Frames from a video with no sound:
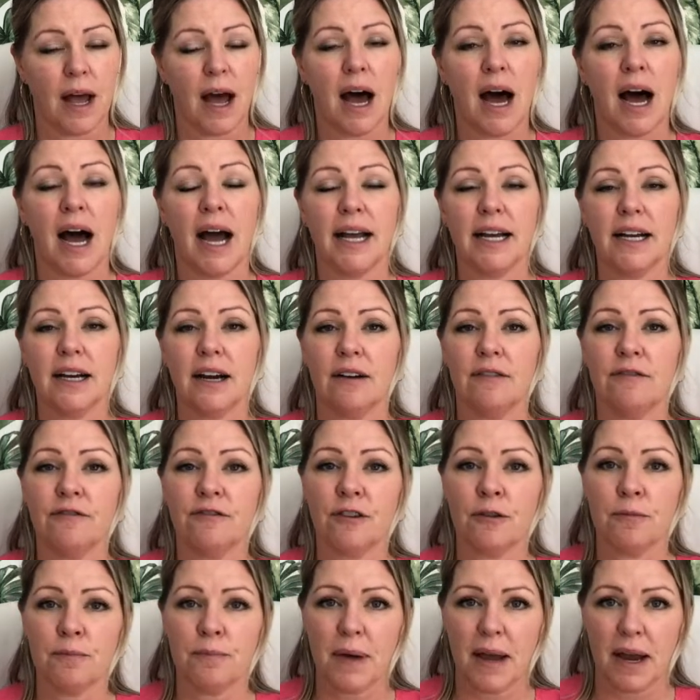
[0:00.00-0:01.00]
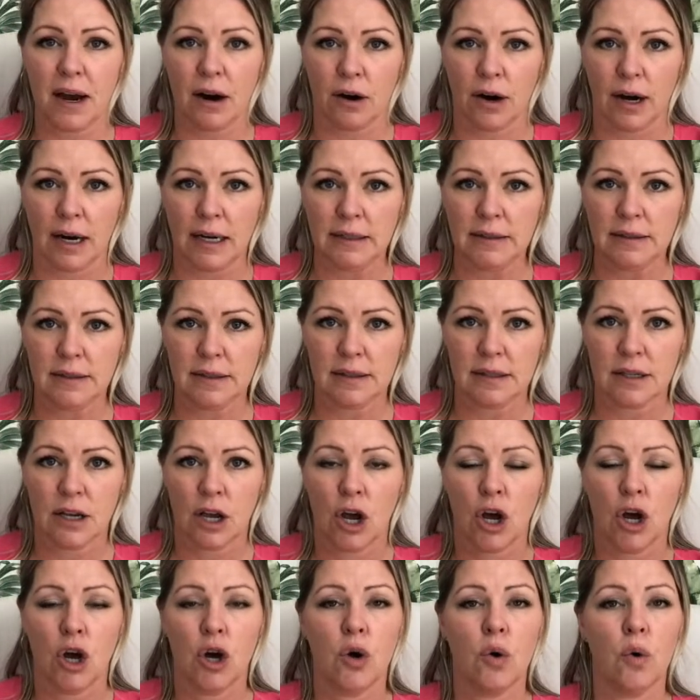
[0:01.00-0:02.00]
I come from parents
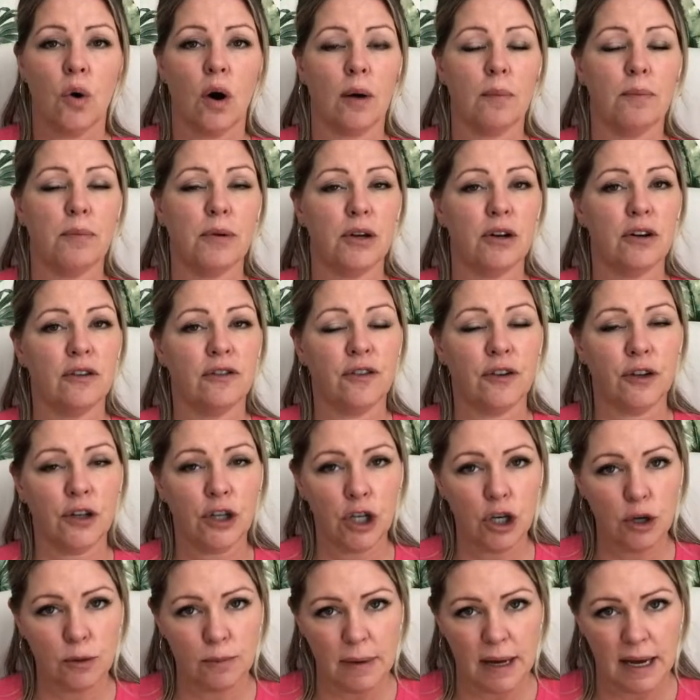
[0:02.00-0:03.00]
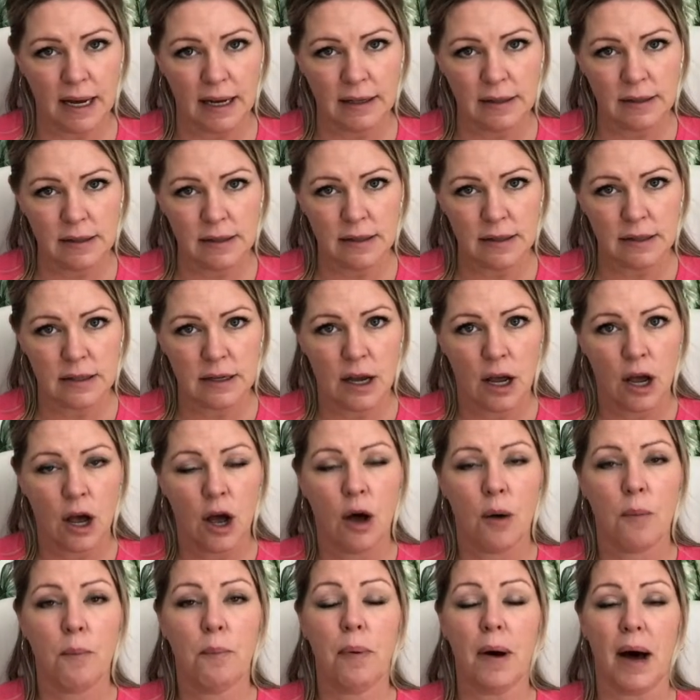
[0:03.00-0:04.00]
who are beautiful humans,
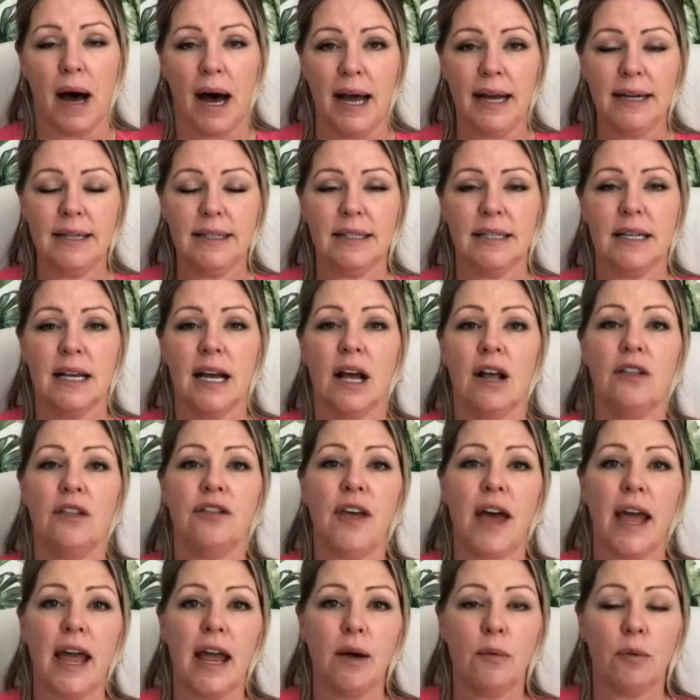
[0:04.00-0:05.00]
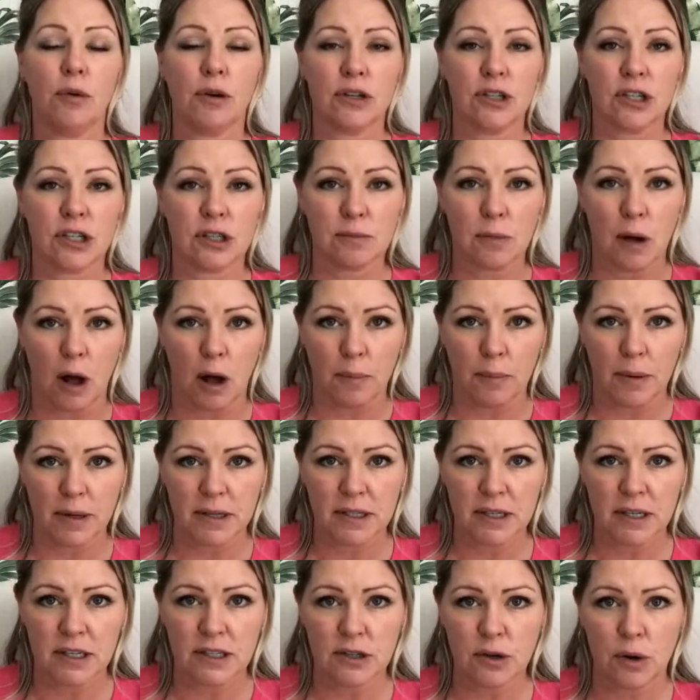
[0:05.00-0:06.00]
but they were small
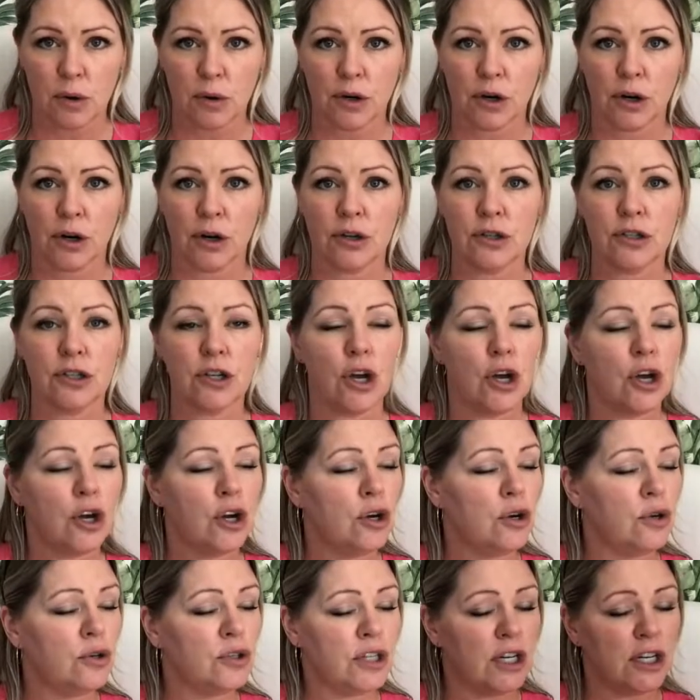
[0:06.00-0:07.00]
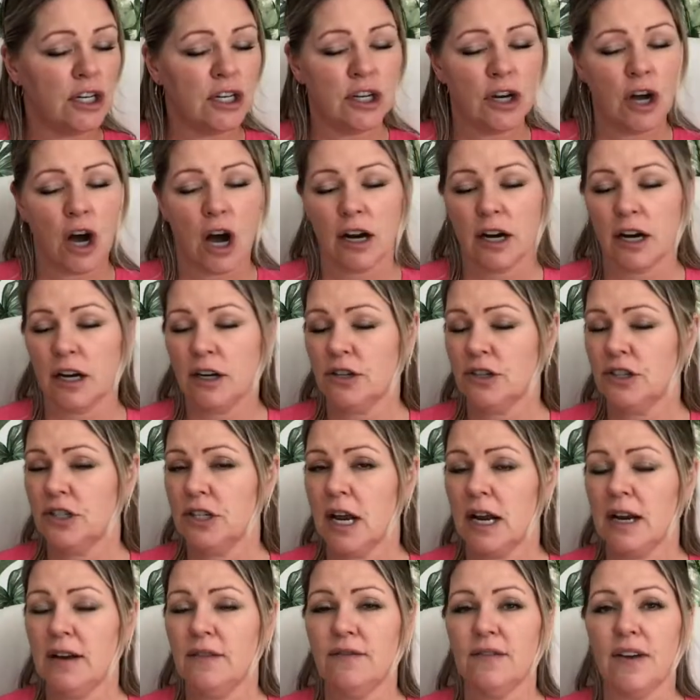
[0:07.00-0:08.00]
business owners who did not
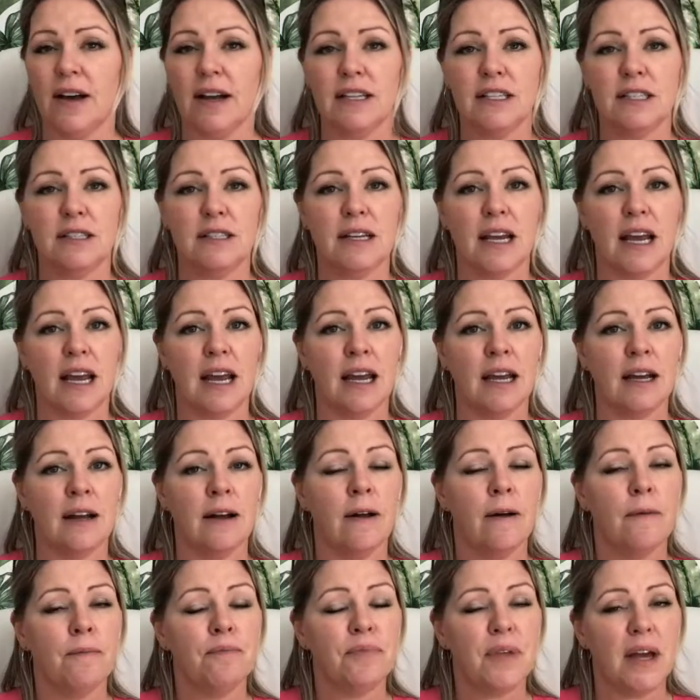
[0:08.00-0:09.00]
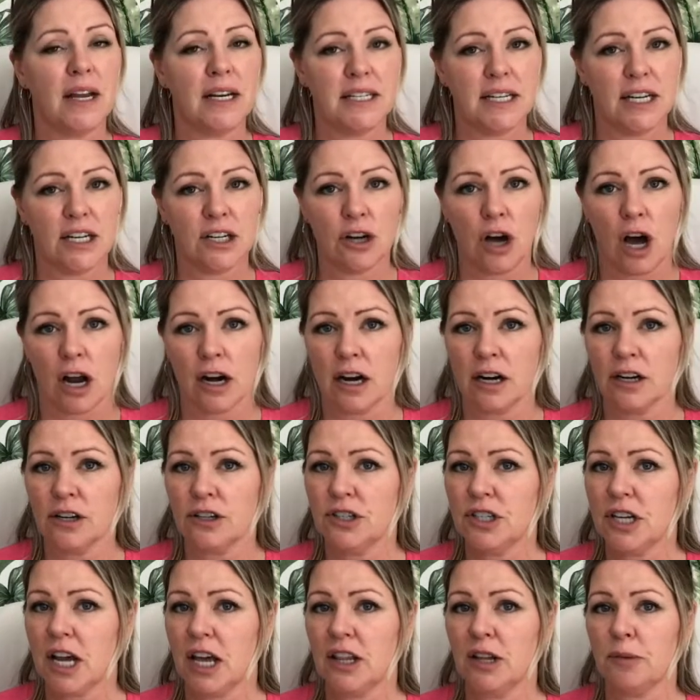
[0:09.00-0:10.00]
understand investing. They did not
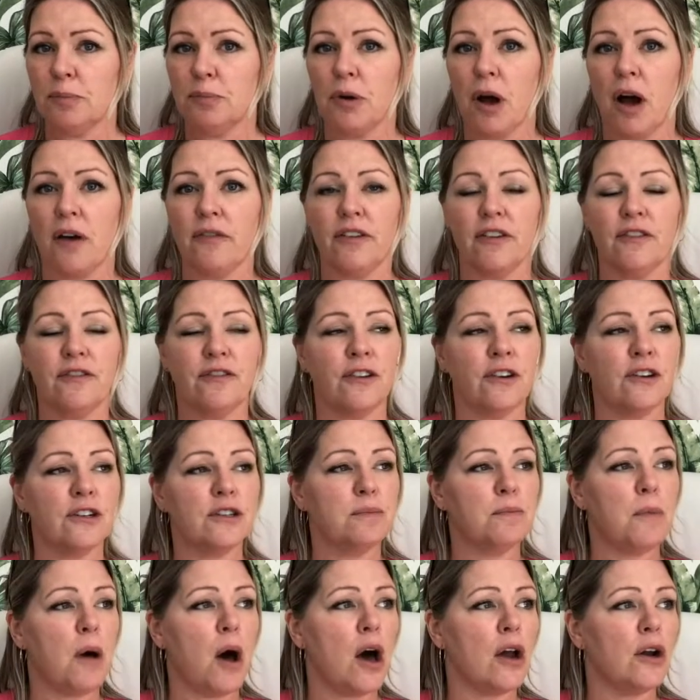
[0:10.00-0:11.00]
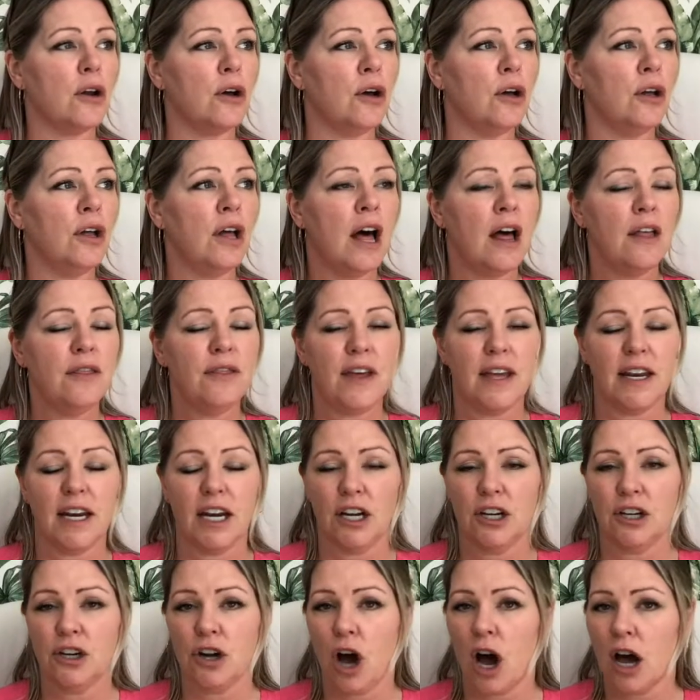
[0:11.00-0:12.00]
understand the profit first model. They
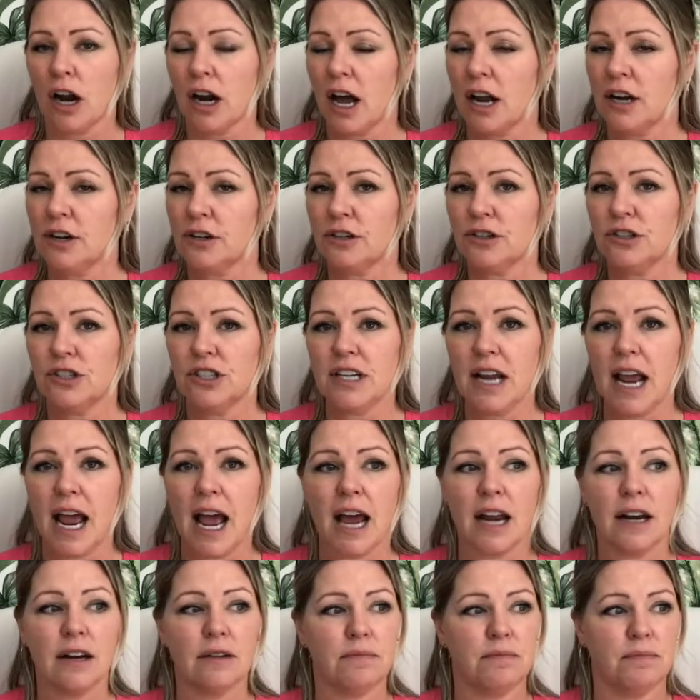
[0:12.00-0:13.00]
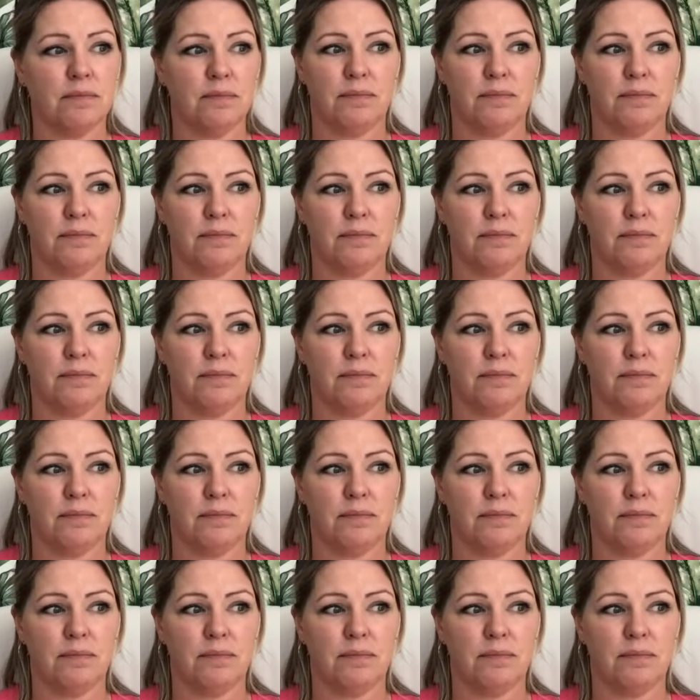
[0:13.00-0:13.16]
did not understand